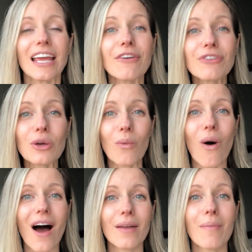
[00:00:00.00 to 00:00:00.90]
If you
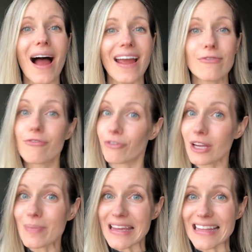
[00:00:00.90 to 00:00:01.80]
want my
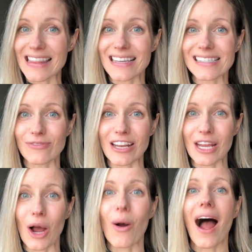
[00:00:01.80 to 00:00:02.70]
freebie this
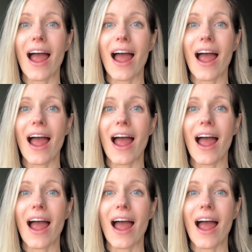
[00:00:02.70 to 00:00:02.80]
video,